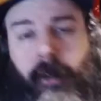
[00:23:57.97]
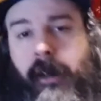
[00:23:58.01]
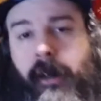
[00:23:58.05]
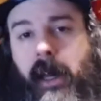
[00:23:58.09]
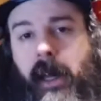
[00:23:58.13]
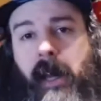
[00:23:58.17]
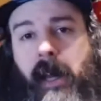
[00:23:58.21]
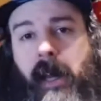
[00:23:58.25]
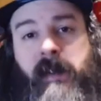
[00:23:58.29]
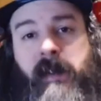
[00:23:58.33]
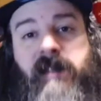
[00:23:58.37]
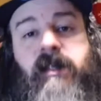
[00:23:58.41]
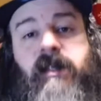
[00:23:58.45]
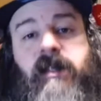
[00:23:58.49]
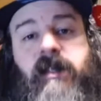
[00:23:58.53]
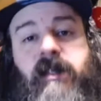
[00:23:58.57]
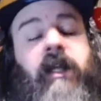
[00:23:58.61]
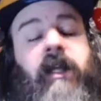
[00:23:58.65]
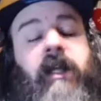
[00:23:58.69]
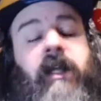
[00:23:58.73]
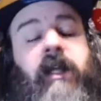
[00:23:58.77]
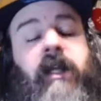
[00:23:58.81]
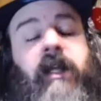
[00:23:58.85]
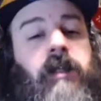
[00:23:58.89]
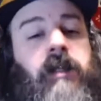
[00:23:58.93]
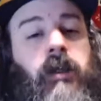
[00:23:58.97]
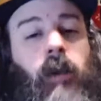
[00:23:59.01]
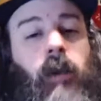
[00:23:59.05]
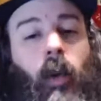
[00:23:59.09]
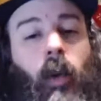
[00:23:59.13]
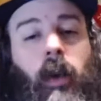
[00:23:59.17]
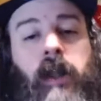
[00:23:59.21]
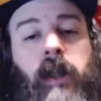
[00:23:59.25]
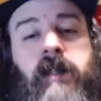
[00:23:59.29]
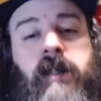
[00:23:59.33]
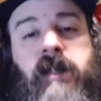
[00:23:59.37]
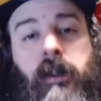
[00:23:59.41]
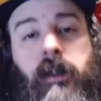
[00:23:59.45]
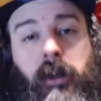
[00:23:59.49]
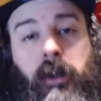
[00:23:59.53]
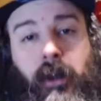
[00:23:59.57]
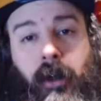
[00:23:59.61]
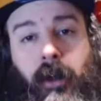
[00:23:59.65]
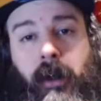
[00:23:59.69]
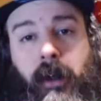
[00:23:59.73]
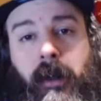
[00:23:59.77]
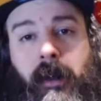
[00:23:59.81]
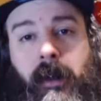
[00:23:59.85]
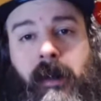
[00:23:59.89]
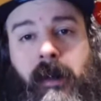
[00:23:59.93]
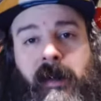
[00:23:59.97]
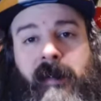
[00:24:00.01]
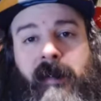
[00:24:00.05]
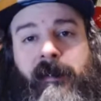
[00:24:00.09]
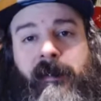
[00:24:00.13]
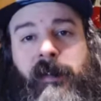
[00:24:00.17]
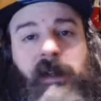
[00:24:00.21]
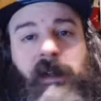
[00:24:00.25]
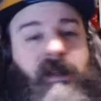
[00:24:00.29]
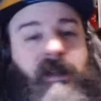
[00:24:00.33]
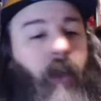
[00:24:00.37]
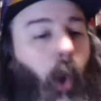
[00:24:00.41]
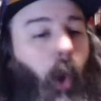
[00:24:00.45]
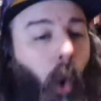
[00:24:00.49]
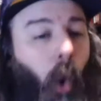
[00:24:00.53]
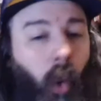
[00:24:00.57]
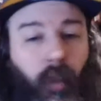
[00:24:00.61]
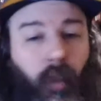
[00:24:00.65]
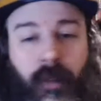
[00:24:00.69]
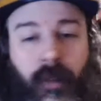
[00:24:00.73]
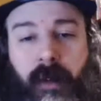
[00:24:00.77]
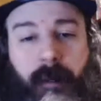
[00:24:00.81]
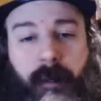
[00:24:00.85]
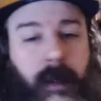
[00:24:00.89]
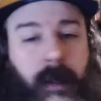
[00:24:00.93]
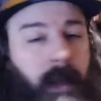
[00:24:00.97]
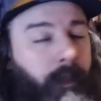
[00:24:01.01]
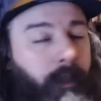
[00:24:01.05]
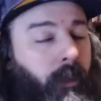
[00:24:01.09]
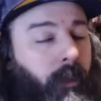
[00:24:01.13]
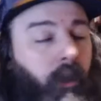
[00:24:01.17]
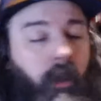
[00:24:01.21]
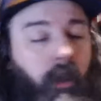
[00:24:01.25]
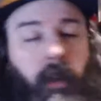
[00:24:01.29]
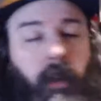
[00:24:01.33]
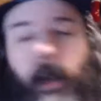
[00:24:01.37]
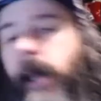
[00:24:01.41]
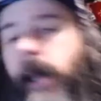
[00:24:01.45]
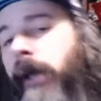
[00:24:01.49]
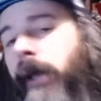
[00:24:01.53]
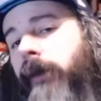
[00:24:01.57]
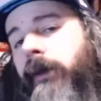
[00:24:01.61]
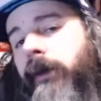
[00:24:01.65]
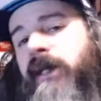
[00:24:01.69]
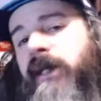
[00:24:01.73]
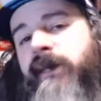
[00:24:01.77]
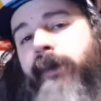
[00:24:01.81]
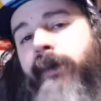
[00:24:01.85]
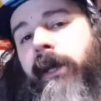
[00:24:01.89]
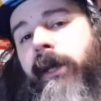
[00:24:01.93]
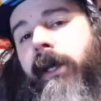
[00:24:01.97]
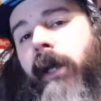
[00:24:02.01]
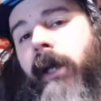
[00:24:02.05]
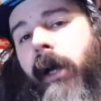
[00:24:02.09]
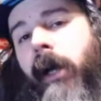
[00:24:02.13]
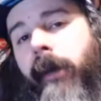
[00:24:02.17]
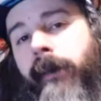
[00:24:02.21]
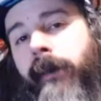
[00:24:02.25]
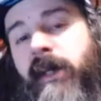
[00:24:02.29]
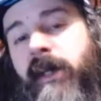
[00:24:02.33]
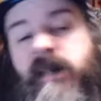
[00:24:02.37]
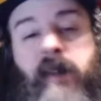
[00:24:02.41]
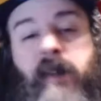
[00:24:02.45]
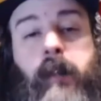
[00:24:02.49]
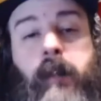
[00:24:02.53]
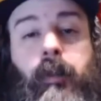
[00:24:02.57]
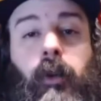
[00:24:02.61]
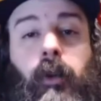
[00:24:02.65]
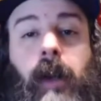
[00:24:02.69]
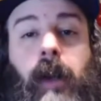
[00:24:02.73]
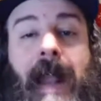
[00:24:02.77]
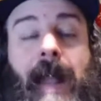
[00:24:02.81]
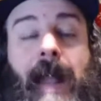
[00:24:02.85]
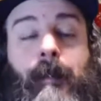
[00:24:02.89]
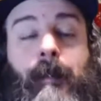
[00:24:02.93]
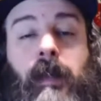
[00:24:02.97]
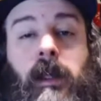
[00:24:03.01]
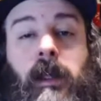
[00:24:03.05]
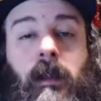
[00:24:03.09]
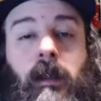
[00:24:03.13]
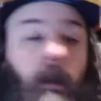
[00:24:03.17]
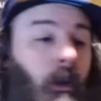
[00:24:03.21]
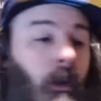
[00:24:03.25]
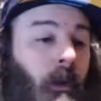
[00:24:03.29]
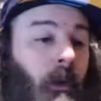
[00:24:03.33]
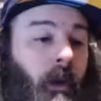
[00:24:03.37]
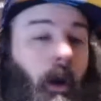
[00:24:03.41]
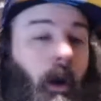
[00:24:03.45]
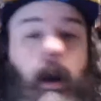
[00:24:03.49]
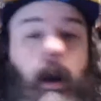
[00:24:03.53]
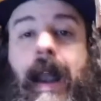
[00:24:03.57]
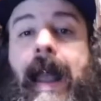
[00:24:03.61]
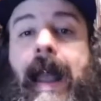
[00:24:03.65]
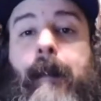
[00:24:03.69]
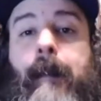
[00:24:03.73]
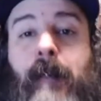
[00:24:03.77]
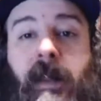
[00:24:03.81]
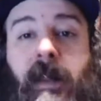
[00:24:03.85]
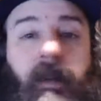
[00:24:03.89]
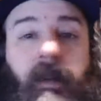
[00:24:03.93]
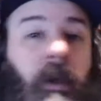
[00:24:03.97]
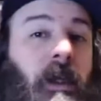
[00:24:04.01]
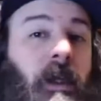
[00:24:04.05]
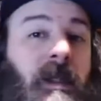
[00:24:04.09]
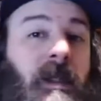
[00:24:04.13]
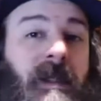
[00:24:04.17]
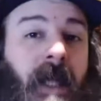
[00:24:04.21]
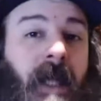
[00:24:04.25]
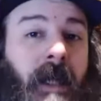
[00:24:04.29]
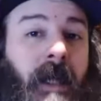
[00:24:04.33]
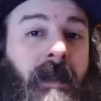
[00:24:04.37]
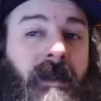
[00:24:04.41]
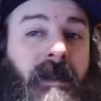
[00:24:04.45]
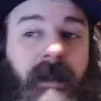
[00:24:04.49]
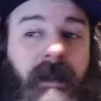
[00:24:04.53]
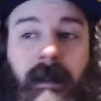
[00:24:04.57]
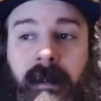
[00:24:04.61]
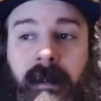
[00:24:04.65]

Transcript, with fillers: comments, because it is going to hurt. Because only people who are angry speak up. Because people are happy. They're content.